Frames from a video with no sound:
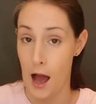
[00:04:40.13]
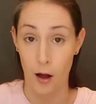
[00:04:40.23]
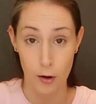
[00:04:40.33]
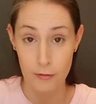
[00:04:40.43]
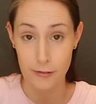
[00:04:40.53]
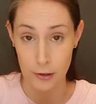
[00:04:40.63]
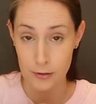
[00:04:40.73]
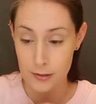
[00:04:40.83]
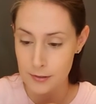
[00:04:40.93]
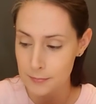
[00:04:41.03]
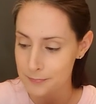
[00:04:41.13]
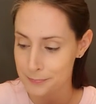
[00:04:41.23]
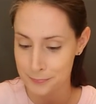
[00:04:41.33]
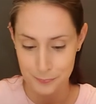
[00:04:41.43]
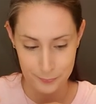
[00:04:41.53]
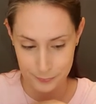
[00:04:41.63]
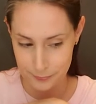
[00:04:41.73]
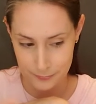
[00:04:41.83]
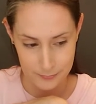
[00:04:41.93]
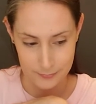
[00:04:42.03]
I'll go first
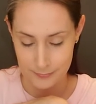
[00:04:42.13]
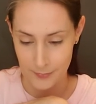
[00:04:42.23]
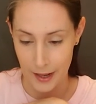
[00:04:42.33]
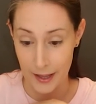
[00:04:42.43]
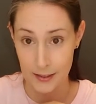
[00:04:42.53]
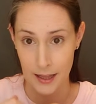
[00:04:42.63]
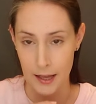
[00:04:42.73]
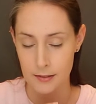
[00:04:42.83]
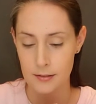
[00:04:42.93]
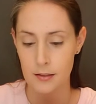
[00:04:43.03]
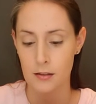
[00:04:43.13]
and last.